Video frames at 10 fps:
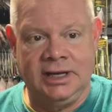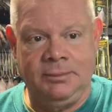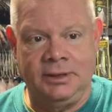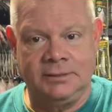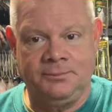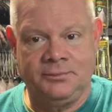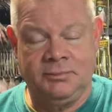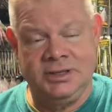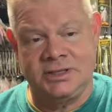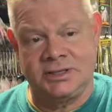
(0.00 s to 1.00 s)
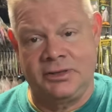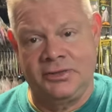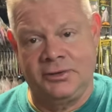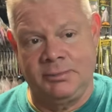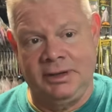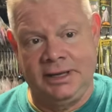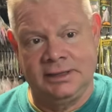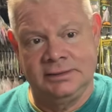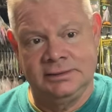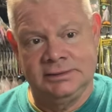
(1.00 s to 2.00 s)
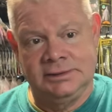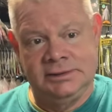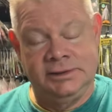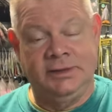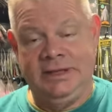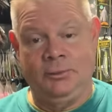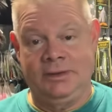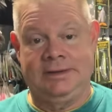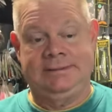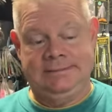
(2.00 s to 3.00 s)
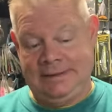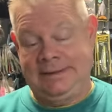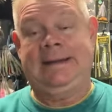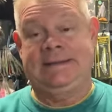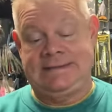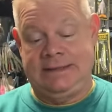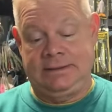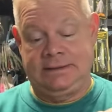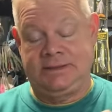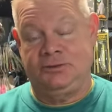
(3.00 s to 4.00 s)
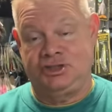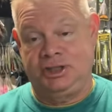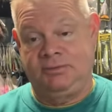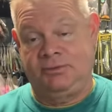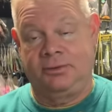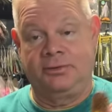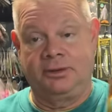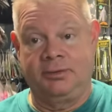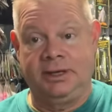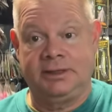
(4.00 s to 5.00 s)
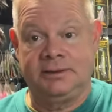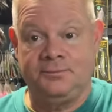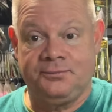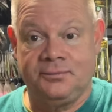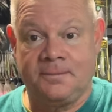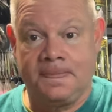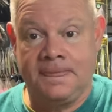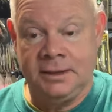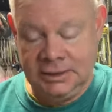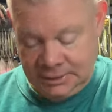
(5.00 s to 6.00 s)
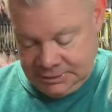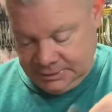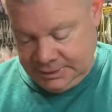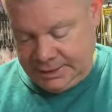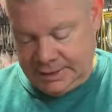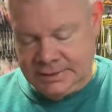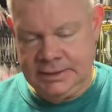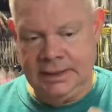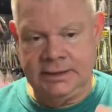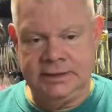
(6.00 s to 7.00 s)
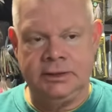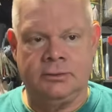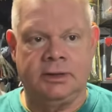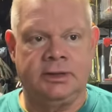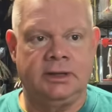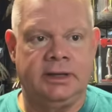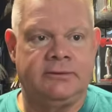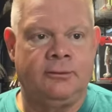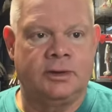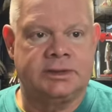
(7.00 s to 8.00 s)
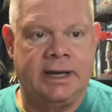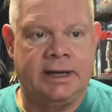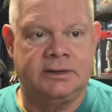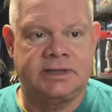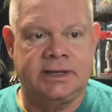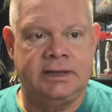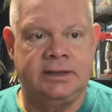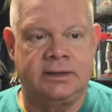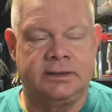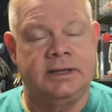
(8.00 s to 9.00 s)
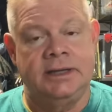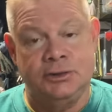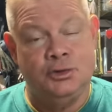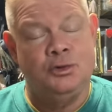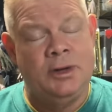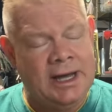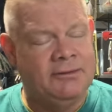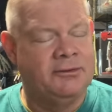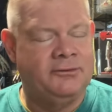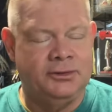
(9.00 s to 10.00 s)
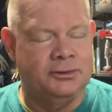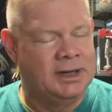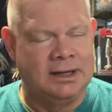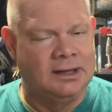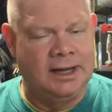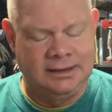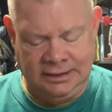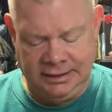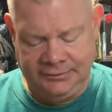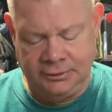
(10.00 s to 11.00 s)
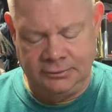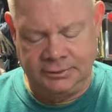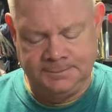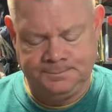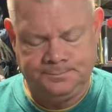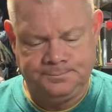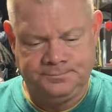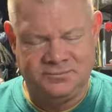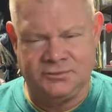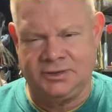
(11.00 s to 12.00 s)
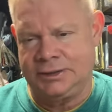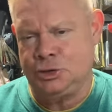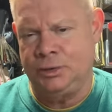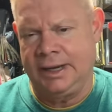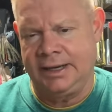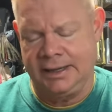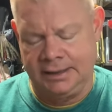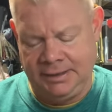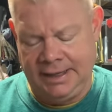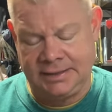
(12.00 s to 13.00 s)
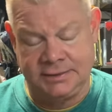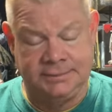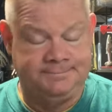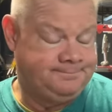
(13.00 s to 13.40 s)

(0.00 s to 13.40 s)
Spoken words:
up on them. Plus, it's a 30-pack. You know, even when they're not on sale, it's still cheap for a 30-pack. And I did go on the Lake Fork Tackle site the other day, and they do have a few, not a lot, left over for like $2.99 a pack. So,